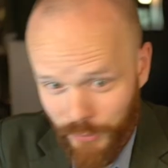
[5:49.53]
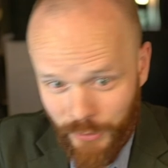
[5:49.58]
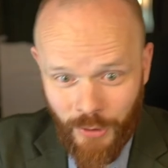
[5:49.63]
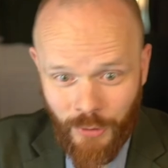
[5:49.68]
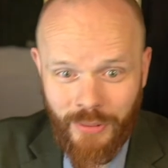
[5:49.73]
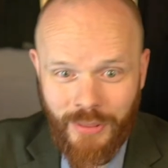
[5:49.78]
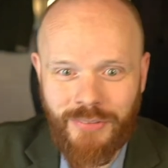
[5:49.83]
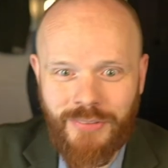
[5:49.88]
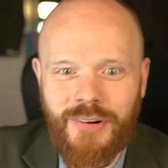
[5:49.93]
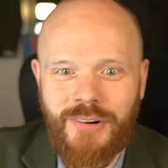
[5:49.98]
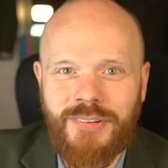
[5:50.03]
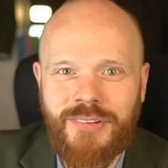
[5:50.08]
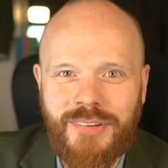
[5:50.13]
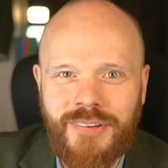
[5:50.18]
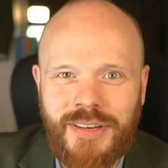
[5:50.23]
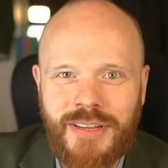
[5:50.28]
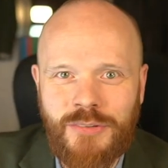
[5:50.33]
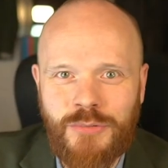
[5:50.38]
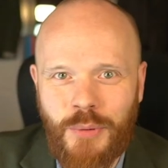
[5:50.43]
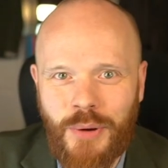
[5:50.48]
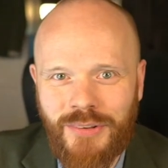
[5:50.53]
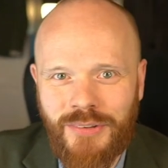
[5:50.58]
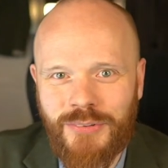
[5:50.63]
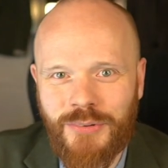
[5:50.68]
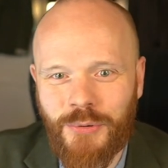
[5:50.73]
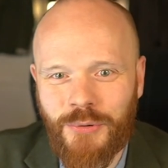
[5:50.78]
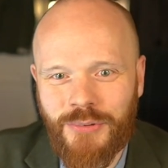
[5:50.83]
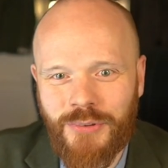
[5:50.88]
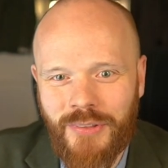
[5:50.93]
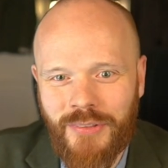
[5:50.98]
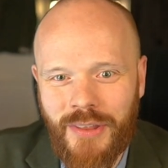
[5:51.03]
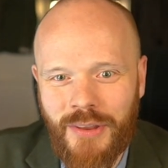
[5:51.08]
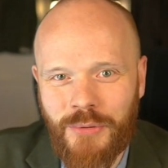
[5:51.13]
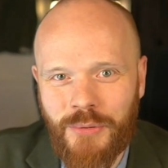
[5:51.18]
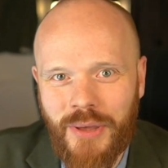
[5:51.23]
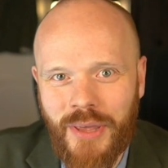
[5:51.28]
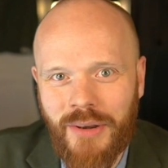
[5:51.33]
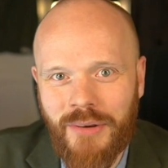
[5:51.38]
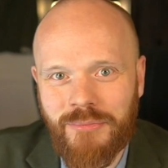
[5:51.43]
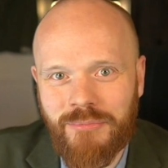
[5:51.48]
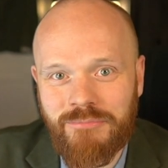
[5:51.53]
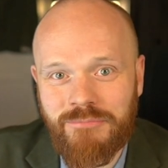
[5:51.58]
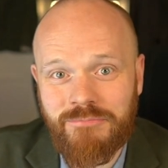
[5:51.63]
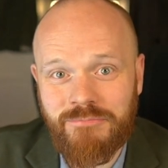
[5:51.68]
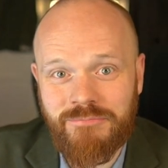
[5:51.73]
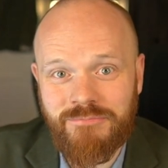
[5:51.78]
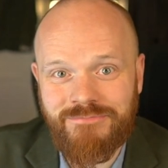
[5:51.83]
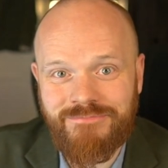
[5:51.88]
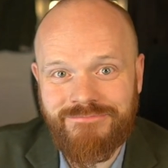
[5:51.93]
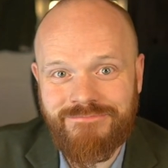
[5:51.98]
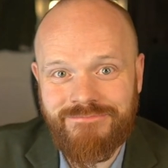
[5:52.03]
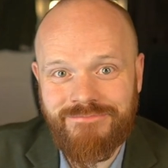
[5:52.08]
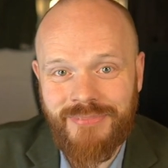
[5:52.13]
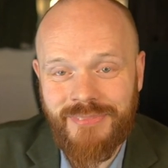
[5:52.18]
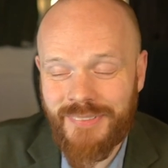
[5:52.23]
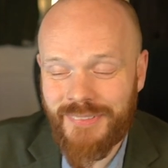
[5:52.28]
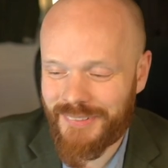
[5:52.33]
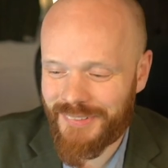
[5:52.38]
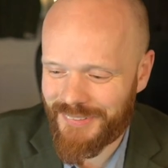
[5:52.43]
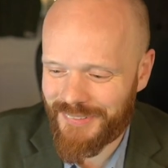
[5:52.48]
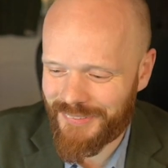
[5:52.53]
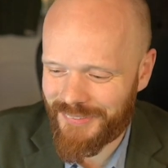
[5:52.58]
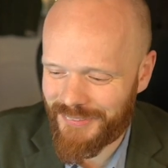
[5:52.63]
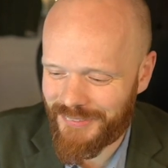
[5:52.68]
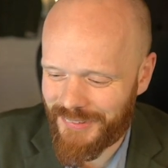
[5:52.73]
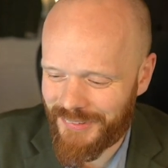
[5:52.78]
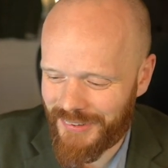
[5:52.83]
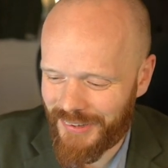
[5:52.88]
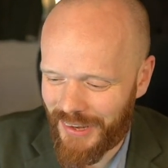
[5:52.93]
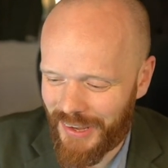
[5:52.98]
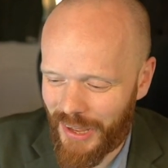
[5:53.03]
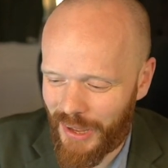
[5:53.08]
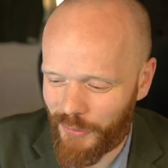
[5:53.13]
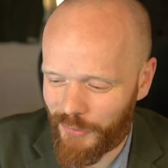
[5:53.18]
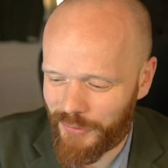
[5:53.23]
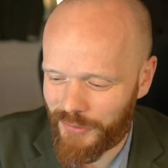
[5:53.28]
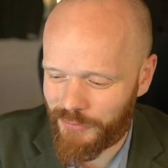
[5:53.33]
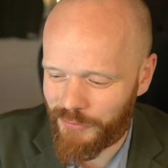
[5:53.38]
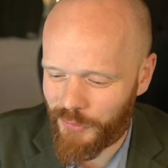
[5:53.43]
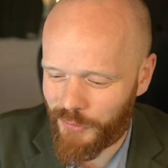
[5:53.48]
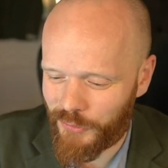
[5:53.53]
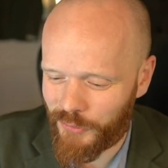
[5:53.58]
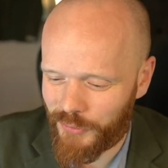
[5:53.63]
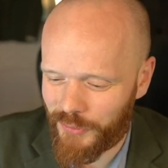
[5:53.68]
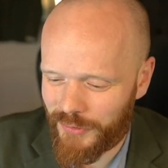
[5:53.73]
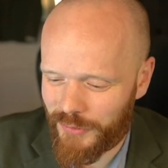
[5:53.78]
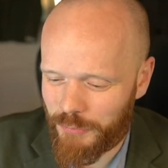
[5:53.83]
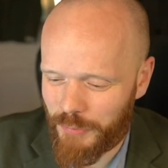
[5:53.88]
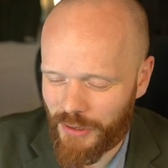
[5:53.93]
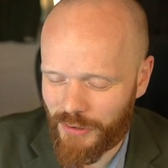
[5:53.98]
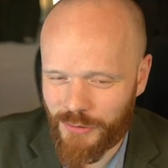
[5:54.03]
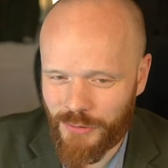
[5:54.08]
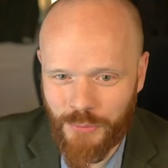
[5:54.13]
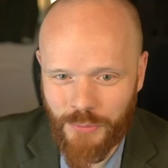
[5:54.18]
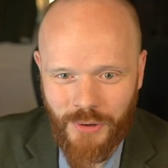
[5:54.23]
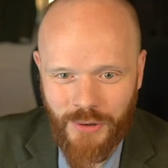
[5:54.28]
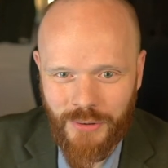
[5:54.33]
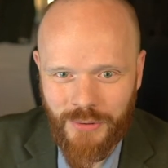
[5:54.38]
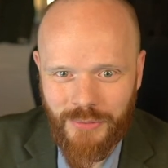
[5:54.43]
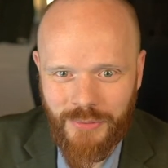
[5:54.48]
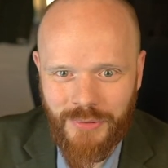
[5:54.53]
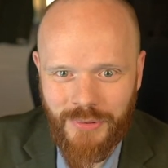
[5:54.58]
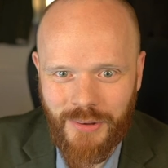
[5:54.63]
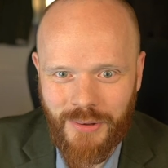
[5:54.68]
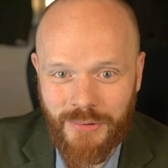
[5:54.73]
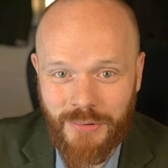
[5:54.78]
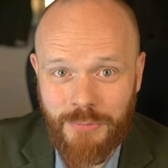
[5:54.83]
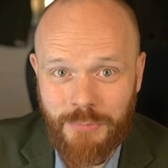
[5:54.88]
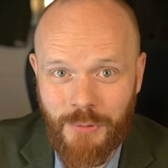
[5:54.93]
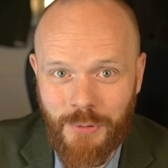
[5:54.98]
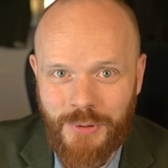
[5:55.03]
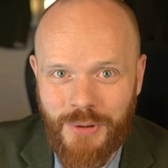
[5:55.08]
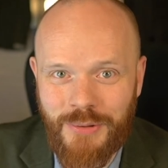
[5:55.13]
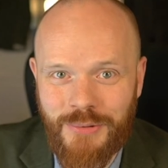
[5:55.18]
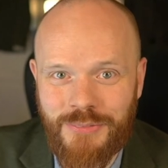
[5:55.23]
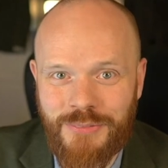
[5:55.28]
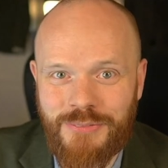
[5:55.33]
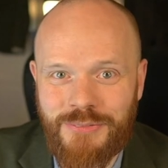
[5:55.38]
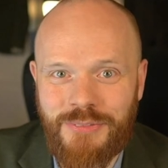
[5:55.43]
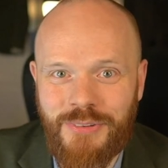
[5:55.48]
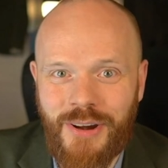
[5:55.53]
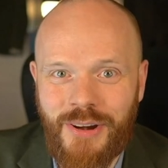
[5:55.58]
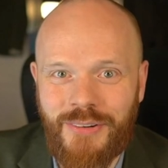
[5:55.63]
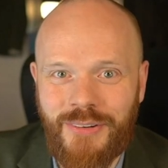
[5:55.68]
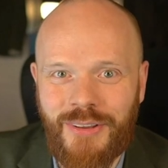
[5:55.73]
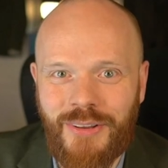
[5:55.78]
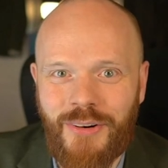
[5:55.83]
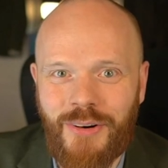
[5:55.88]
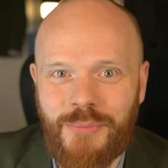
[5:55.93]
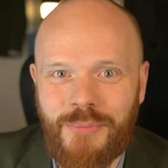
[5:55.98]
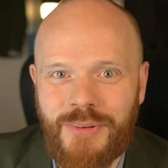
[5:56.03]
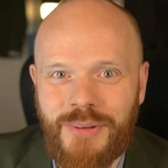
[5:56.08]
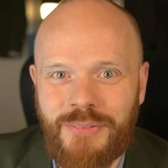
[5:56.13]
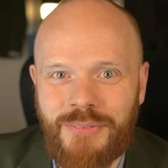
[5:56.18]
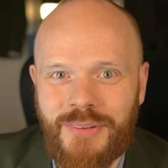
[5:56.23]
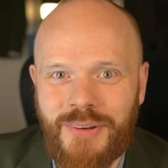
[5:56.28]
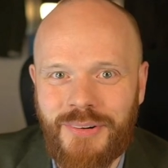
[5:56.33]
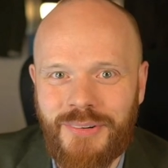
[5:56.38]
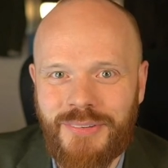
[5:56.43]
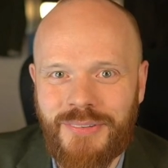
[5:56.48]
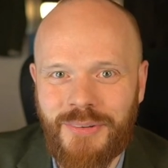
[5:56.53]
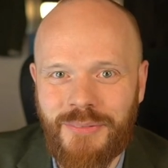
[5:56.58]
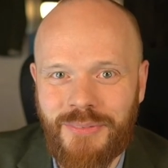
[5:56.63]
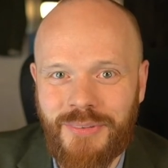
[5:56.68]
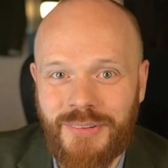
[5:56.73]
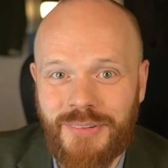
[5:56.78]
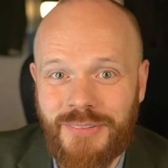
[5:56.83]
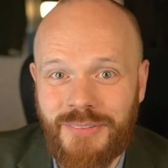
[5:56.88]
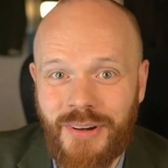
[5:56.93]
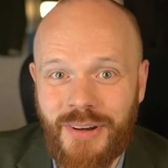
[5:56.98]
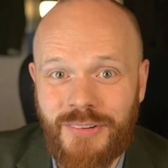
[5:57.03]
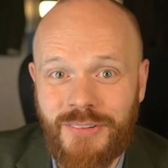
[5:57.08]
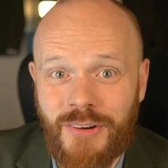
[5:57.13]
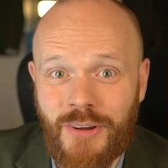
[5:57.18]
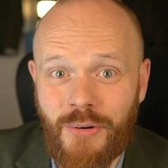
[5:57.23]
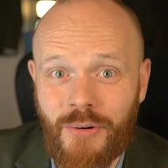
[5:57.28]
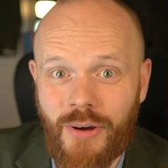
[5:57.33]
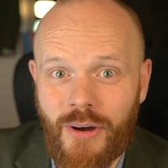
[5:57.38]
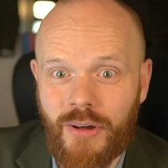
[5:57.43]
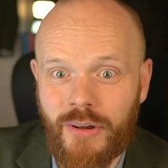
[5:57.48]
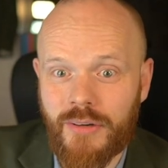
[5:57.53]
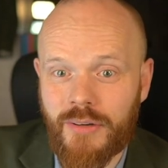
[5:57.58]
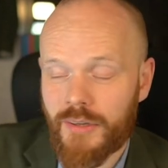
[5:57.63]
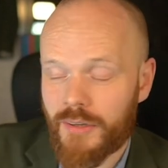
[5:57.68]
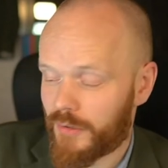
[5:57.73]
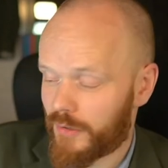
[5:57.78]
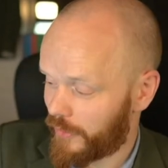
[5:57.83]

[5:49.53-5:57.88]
know that there is at least one source that you can check out if you're doing inspection work, through the spoken fire alarm, if there's something strange going on.